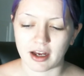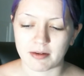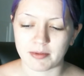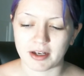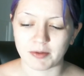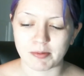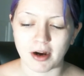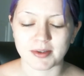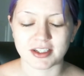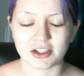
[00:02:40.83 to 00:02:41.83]
And we
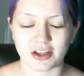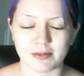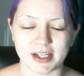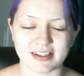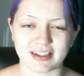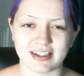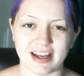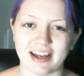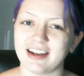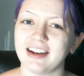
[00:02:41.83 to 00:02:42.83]
promised each other basically
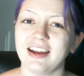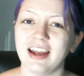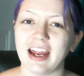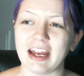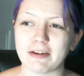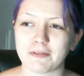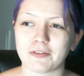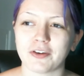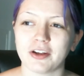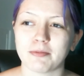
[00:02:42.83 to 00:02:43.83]
that
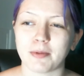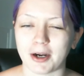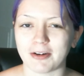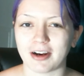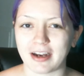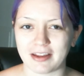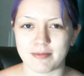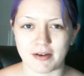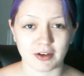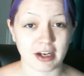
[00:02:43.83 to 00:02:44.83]
if Party Rock Anthem
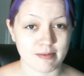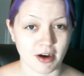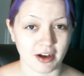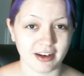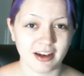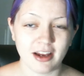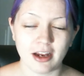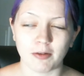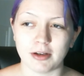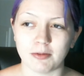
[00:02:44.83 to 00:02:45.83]
ever came on,
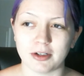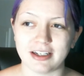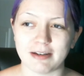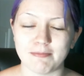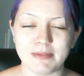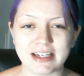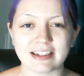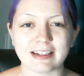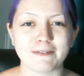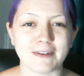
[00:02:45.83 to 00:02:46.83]
we would
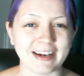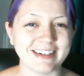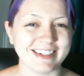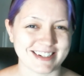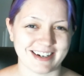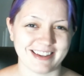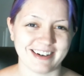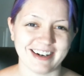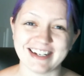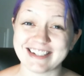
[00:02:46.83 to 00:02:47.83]
immediately find each
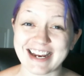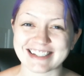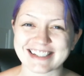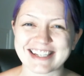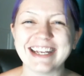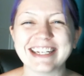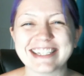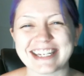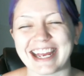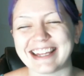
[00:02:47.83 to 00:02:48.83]
other and dance
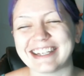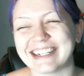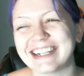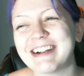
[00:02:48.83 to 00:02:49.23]
together.